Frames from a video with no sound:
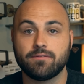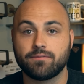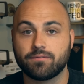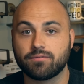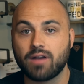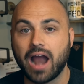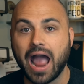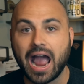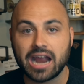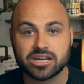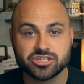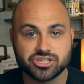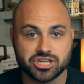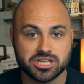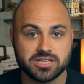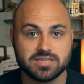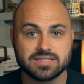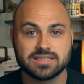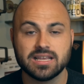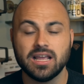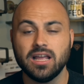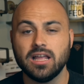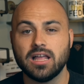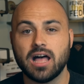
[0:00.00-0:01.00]

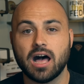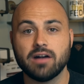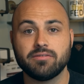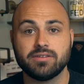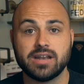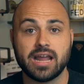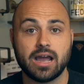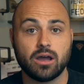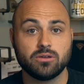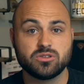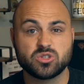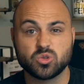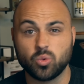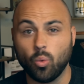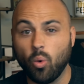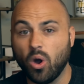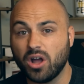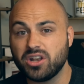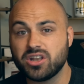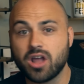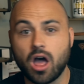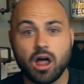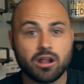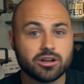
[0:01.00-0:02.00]
fractions of an ounce,
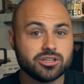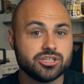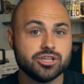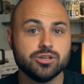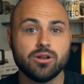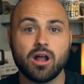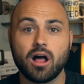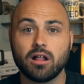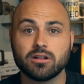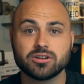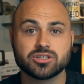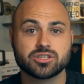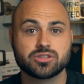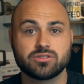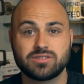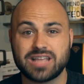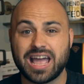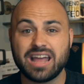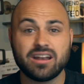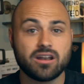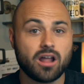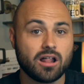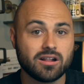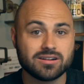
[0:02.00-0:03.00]
one dollar, two dollars,
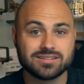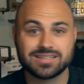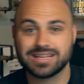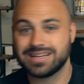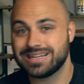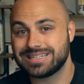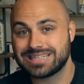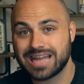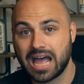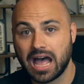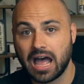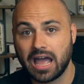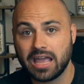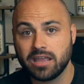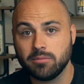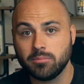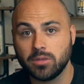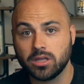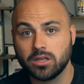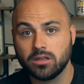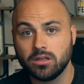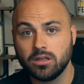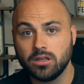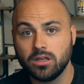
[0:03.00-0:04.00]
ten dollars at a
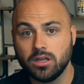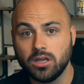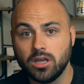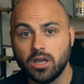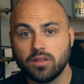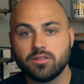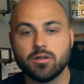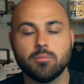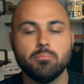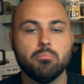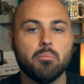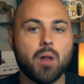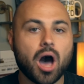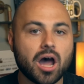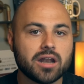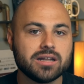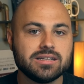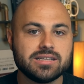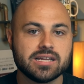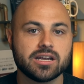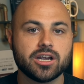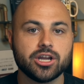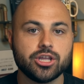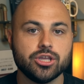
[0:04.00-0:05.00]
time, the
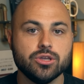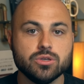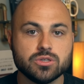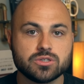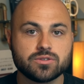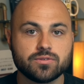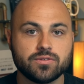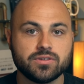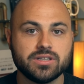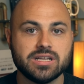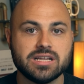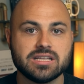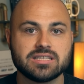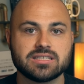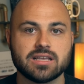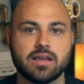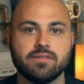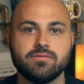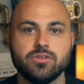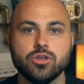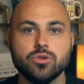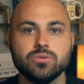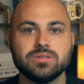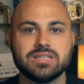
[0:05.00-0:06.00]
monetary usefulness
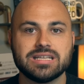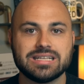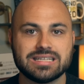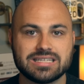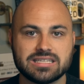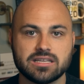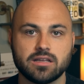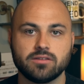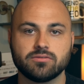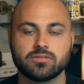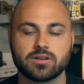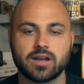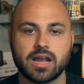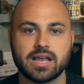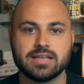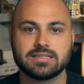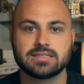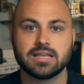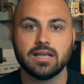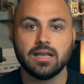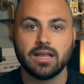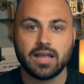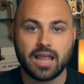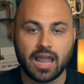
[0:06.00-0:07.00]
of using silver
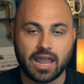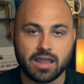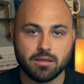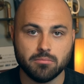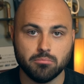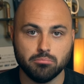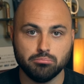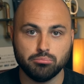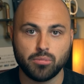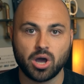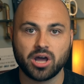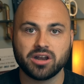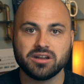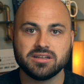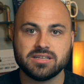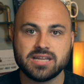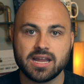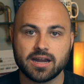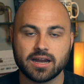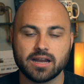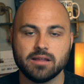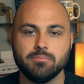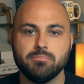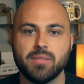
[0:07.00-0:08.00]
as a
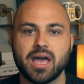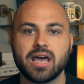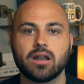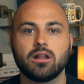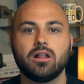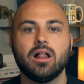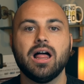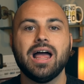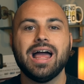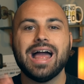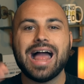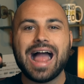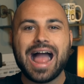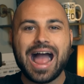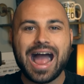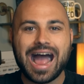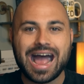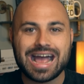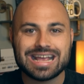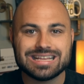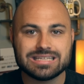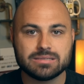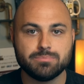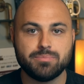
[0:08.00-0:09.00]
monetary metal
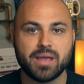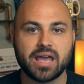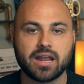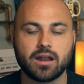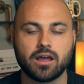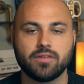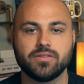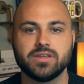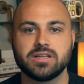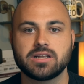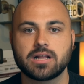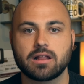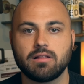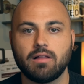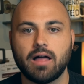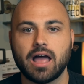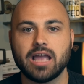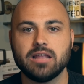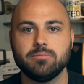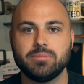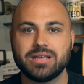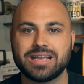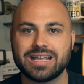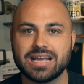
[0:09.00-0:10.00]
has been on the
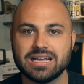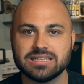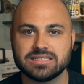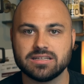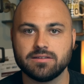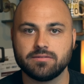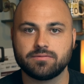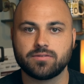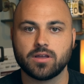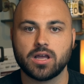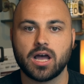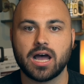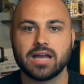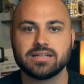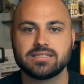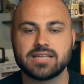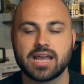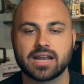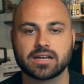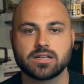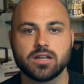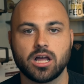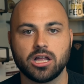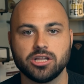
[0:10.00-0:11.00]
decline because of uh,
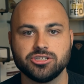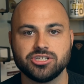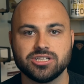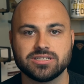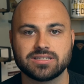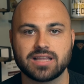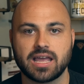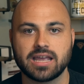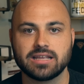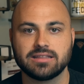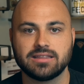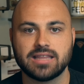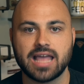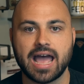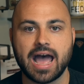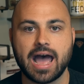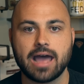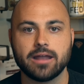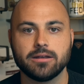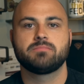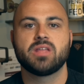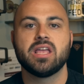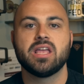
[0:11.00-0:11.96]
technologies like that.